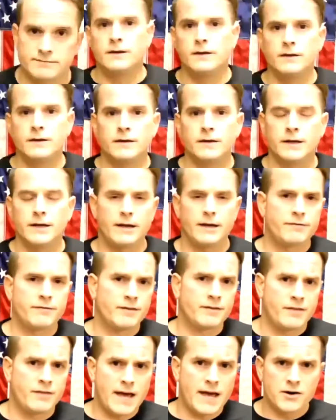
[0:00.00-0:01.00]
visual
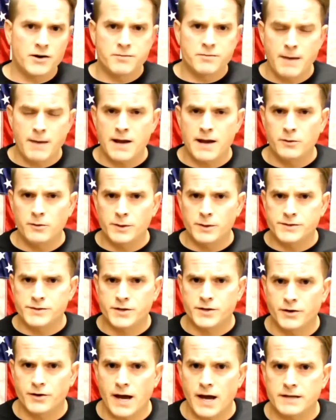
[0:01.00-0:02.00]
diameter of the
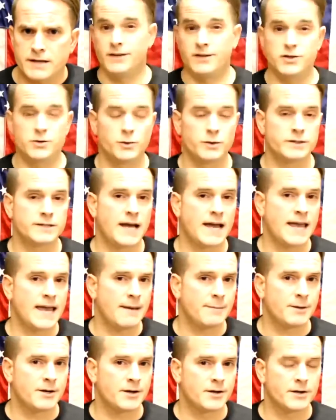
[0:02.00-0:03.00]
sun
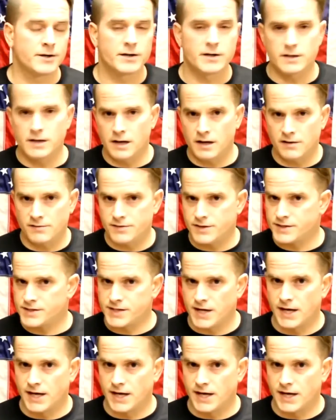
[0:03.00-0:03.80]
is unchanged.